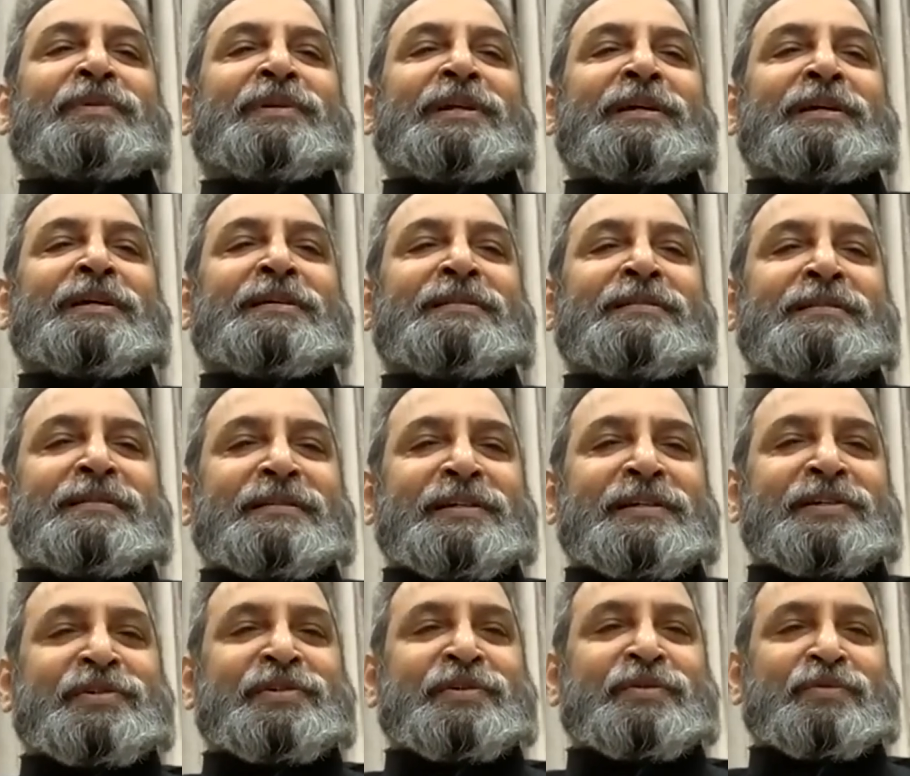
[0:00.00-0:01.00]
well as
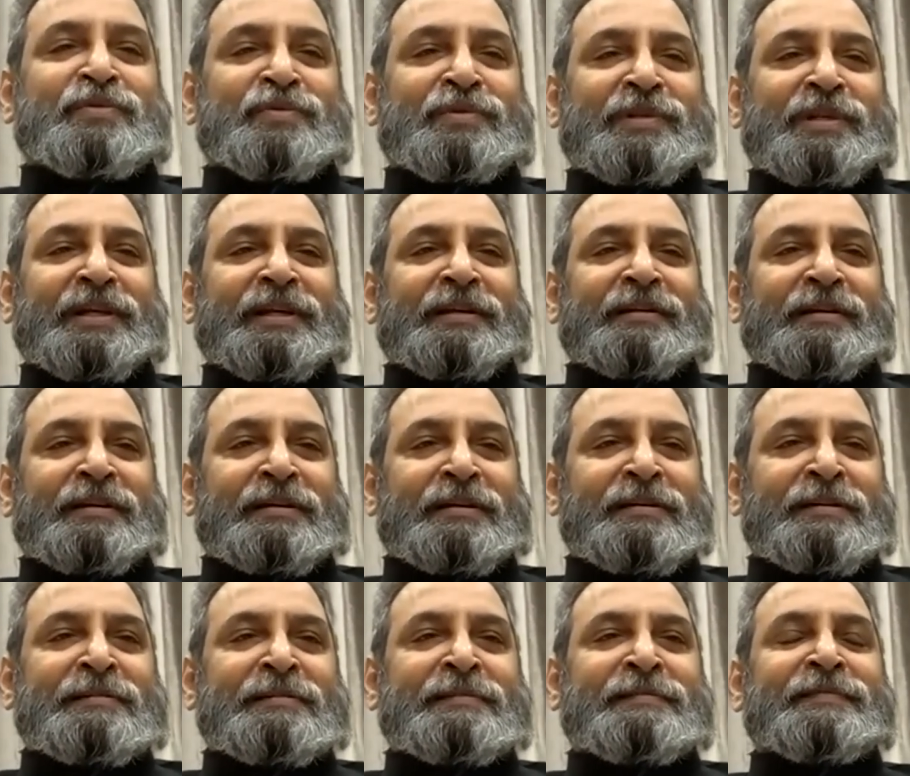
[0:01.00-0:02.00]
issues like
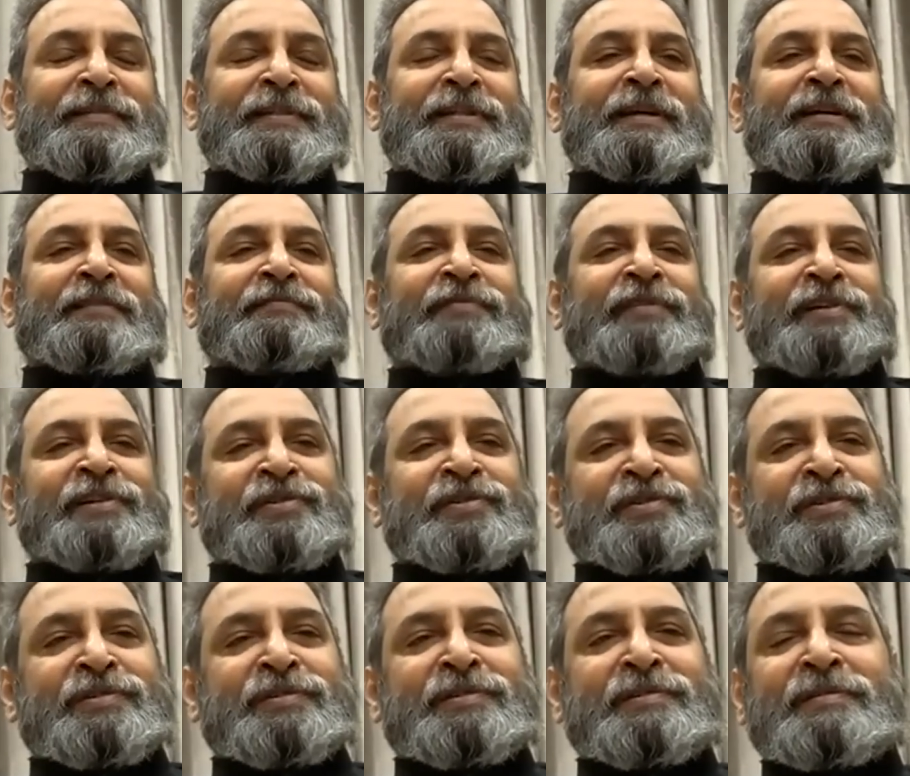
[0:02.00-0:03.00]
love and
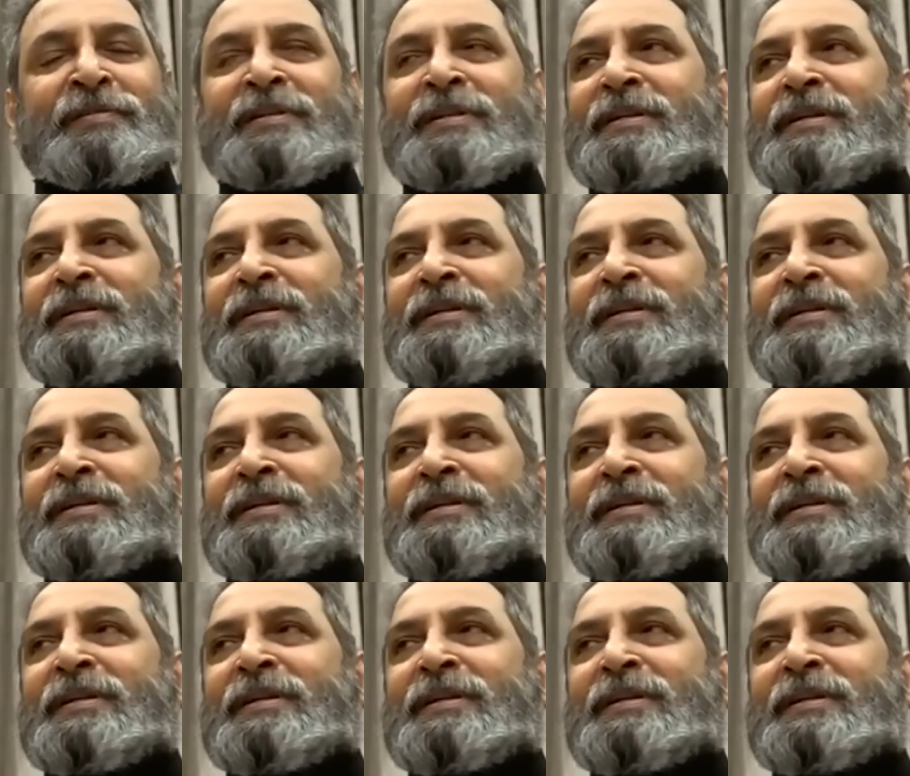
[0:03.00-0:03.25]
affection,